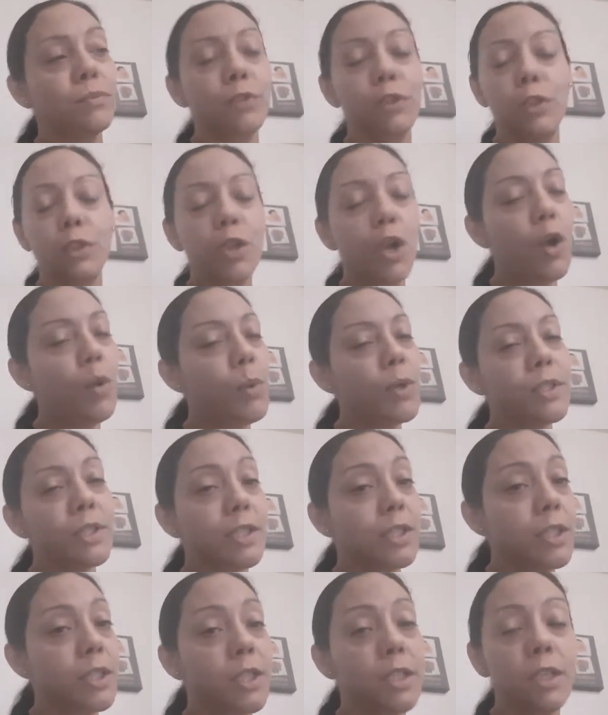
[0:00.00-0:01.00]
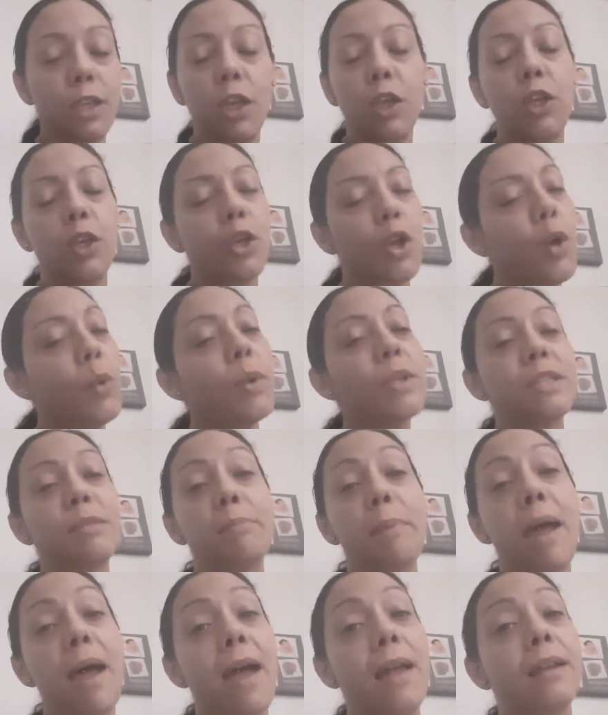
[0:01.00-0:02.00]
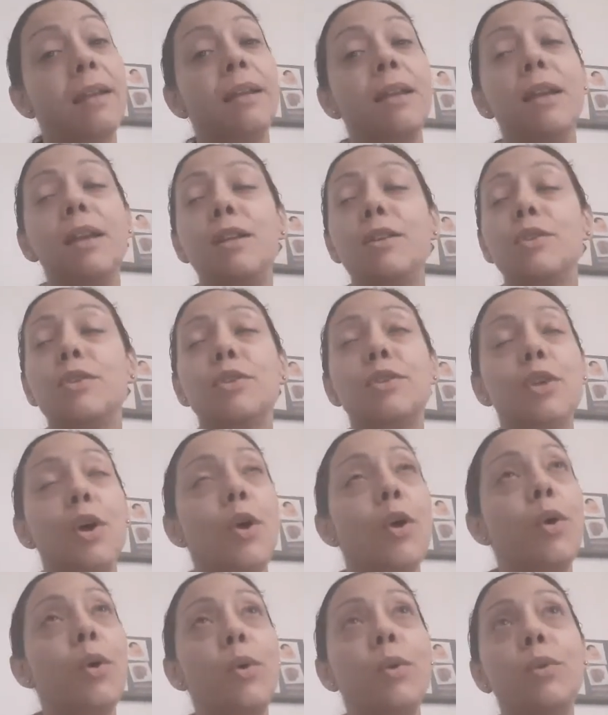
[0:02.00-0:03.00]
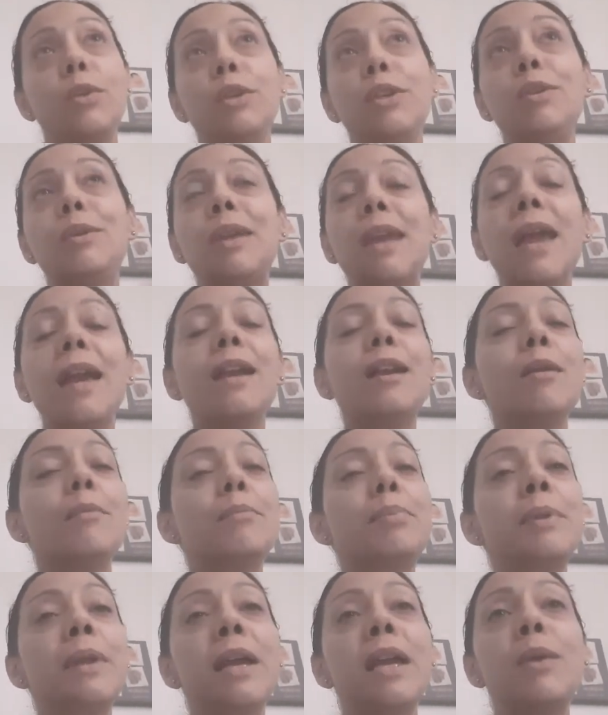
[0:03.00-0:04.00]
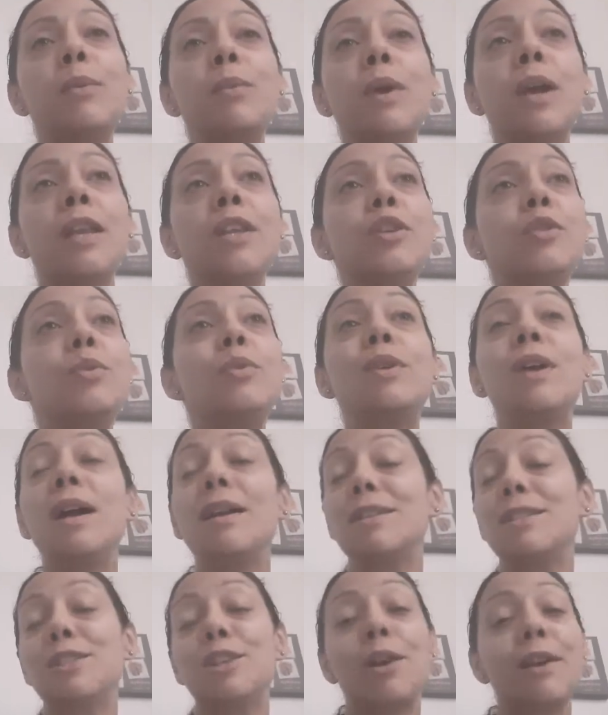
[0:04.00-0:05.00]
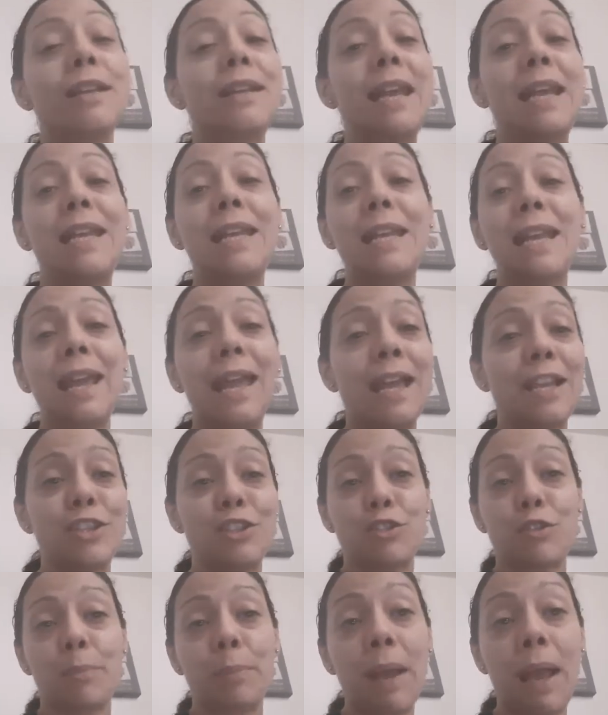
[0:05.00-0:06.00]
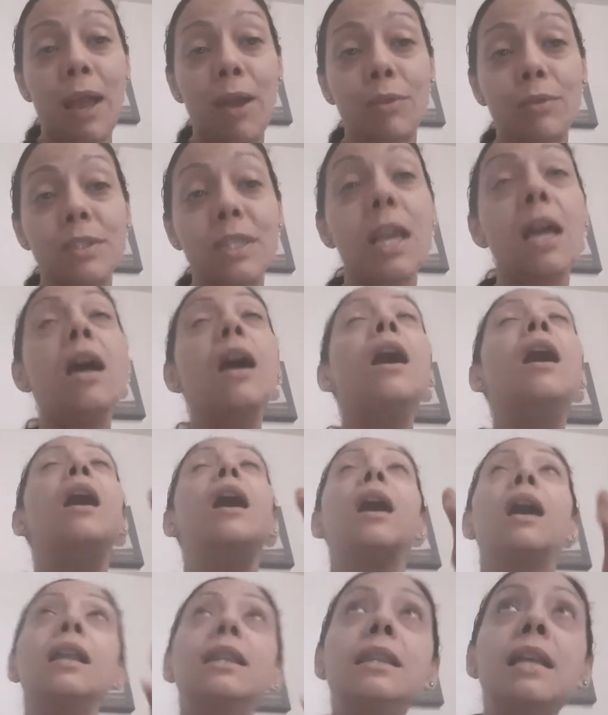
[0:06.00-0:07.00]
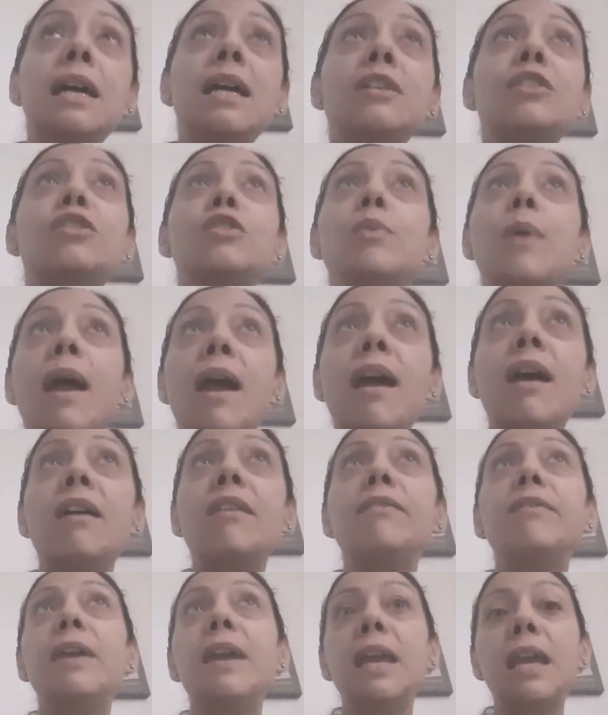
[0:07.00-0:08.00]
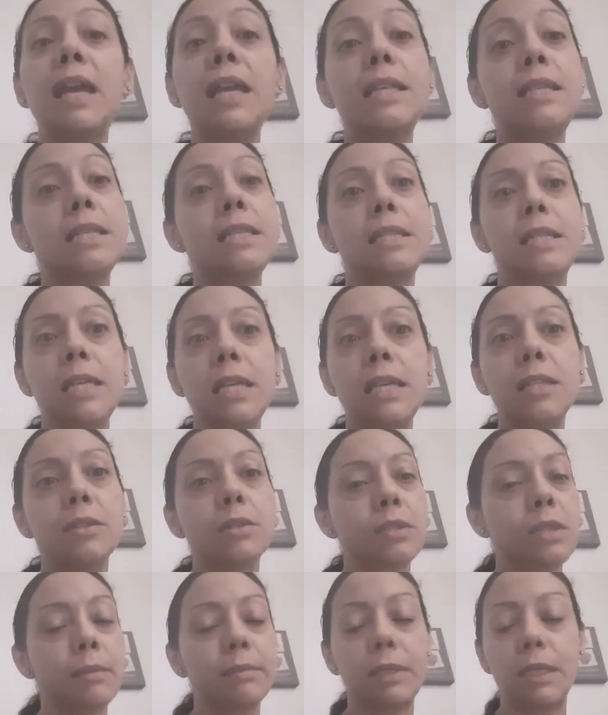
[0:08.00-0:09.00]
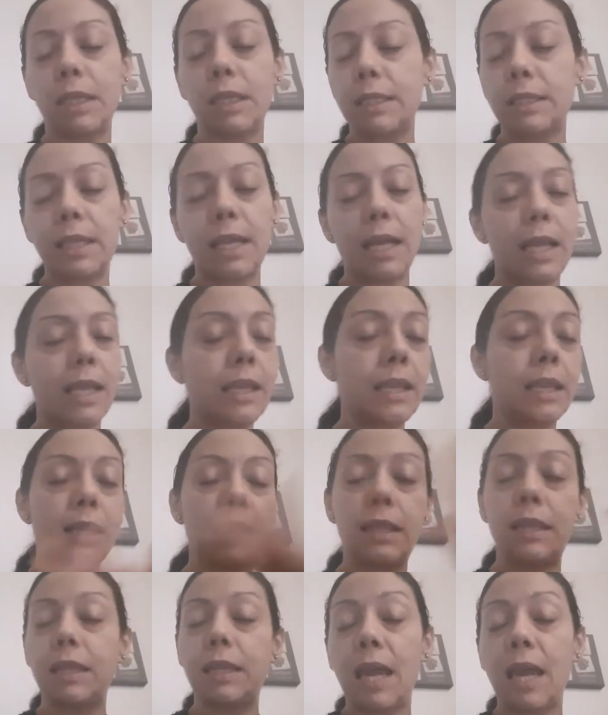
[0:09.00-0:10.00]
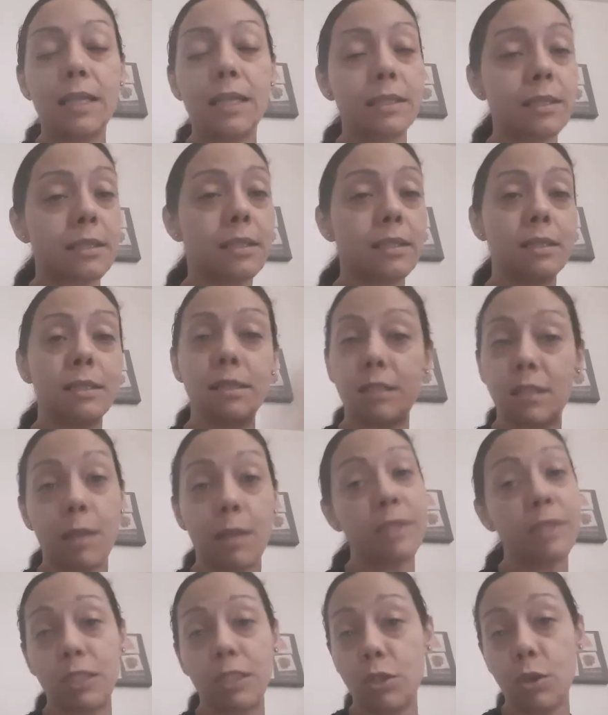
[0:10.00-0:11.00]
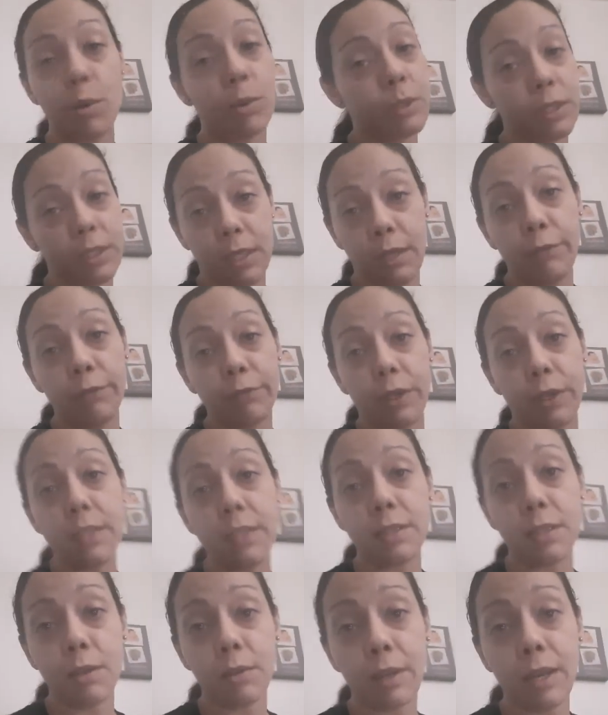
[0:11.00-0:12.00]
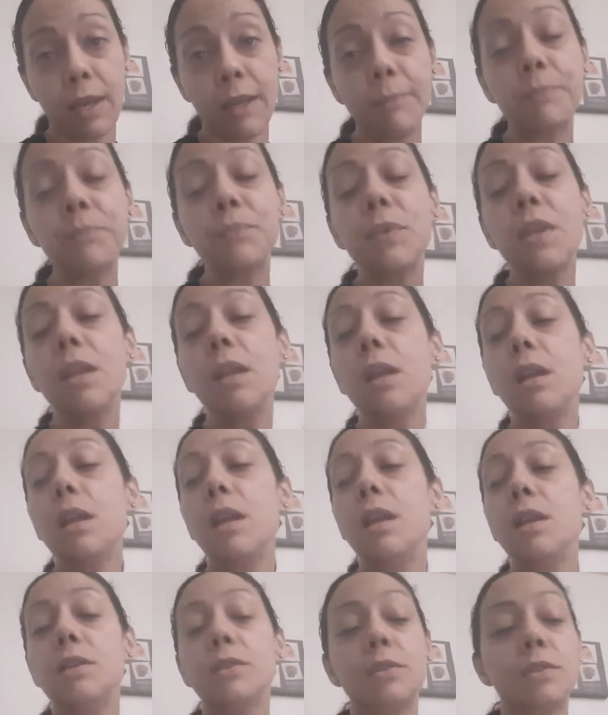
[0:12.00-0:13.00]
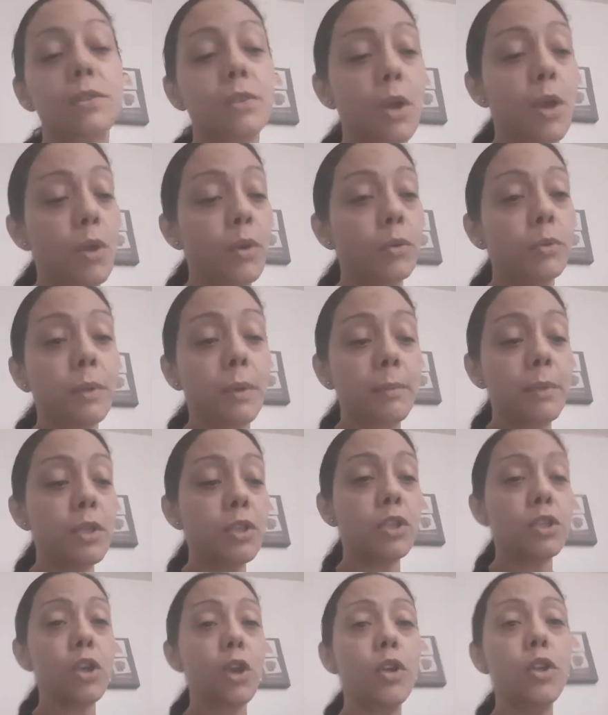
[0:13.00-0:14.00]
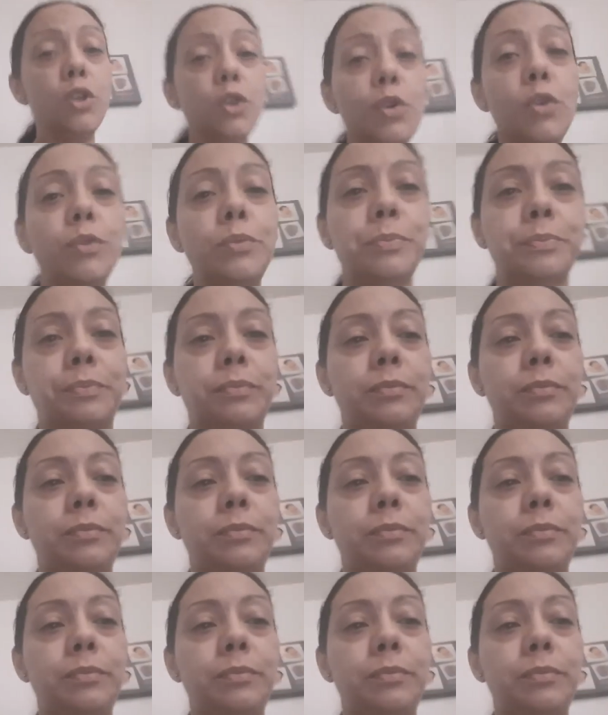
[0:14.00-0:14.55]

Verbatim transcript: You know what's good. You know what's bad. So you can't complain when you start gaining extra pounds, unless you have a disease or something like that. That's something totally different, okay? So I'm going to show you